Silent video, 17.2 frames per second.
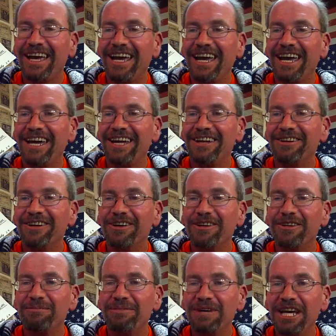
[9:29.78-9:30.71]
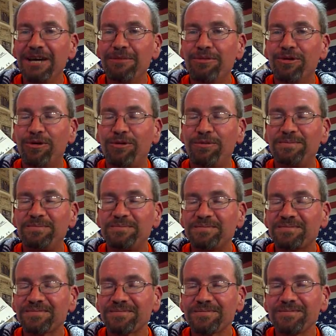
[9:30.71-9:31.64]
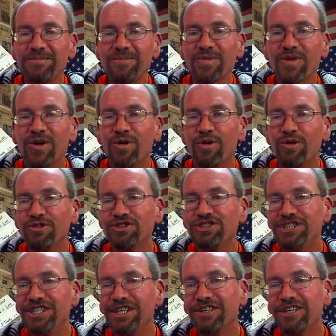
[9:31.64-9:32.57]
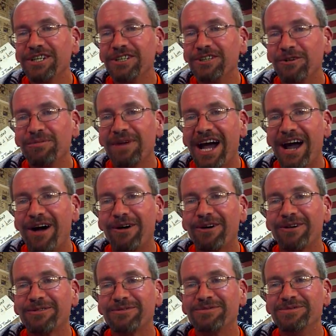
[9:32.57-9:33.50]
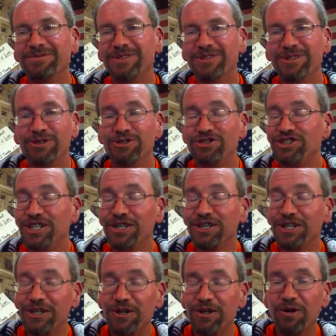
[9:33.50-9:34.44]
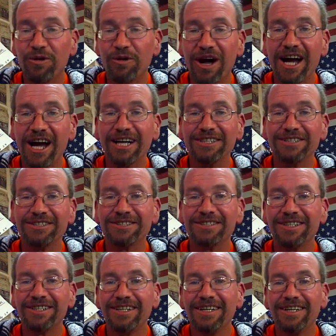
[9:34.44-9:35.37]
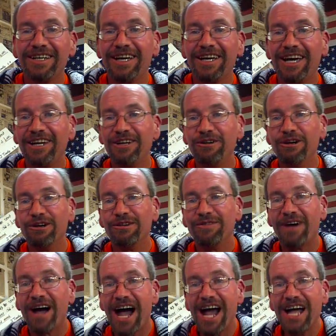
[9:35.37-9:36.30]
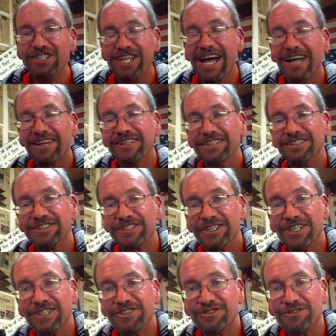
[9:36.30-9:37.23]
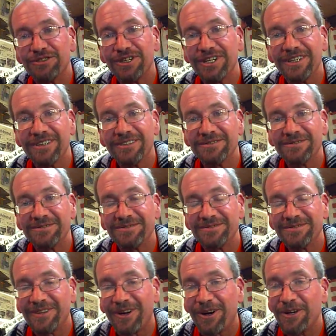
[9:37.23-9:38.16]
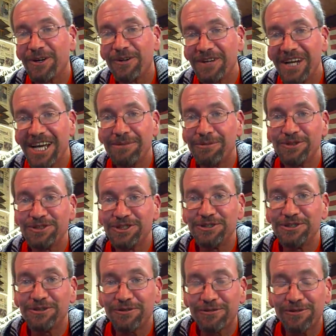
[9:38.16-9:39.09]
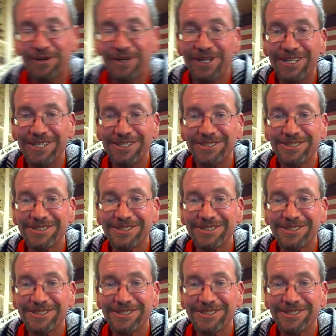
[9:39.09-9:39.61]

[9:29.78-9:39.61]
And uh, the people who are stealing your power, who are stealing your rights, and who have hijacked this country are your neighbors and your friends.